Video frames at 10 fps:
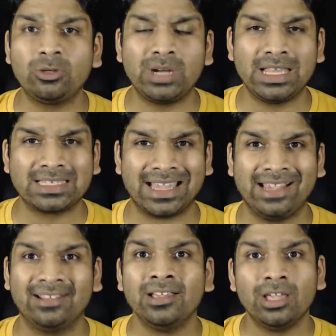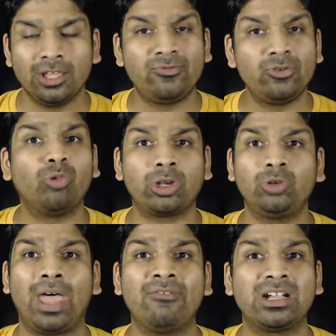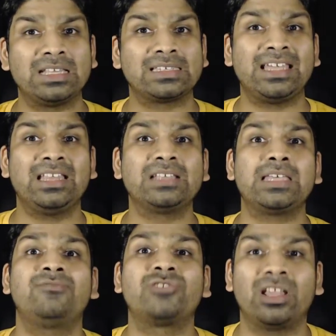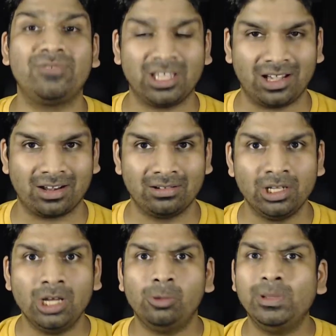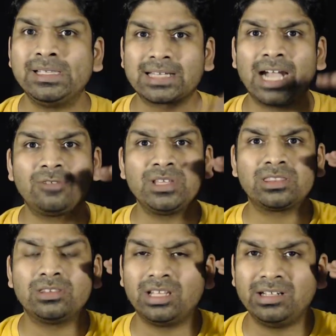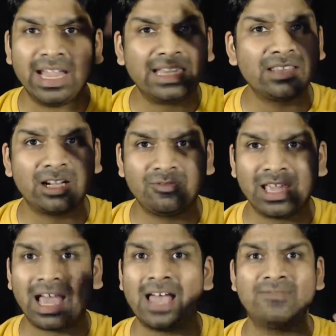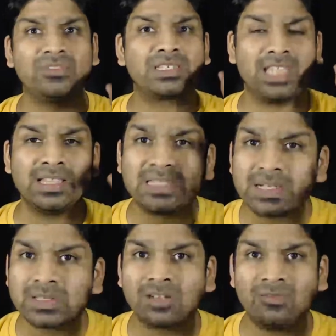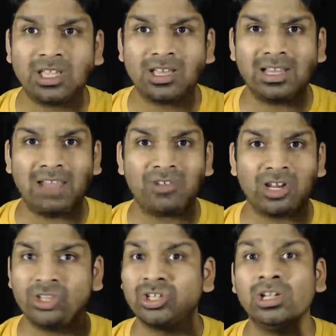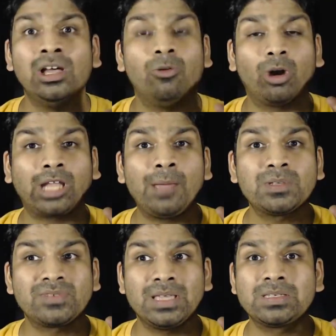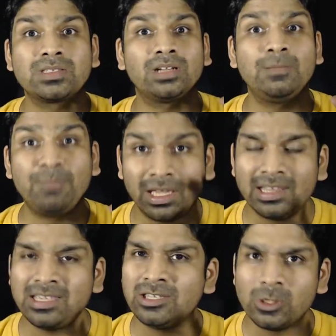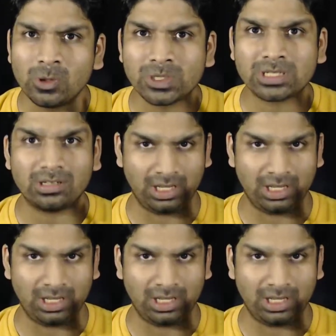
to be designed if you want to ever design a self-driving car. We'll start with the data that we have, the sensors that we can leverage, what types of sensors are typically used